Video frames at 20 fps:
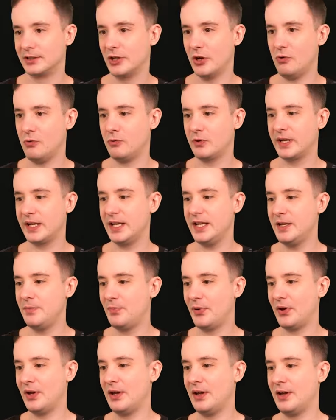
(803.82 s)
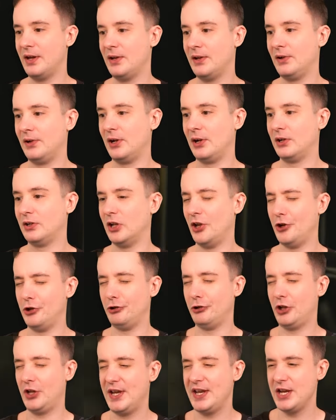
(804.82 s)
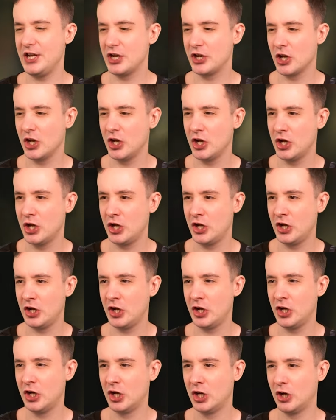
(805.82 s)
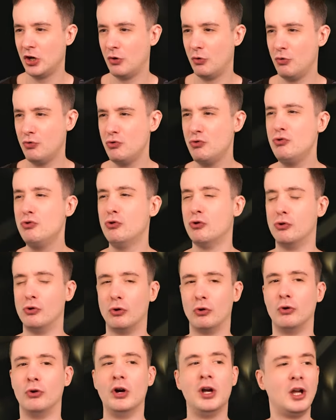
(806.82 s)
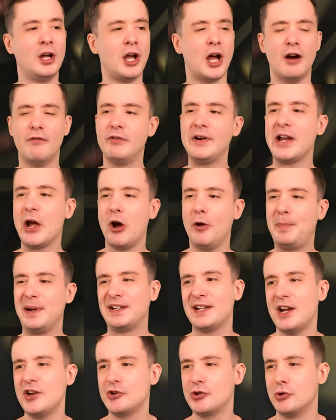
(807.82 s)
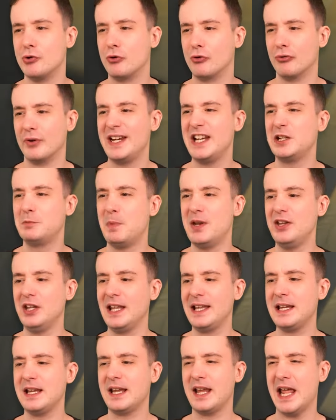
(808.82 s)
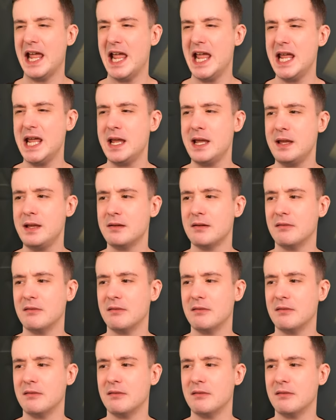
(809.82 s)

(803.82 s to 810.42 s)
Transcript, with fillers: Goalkeeper. La Liga. Ooh, have we got a potential Griezmann link here?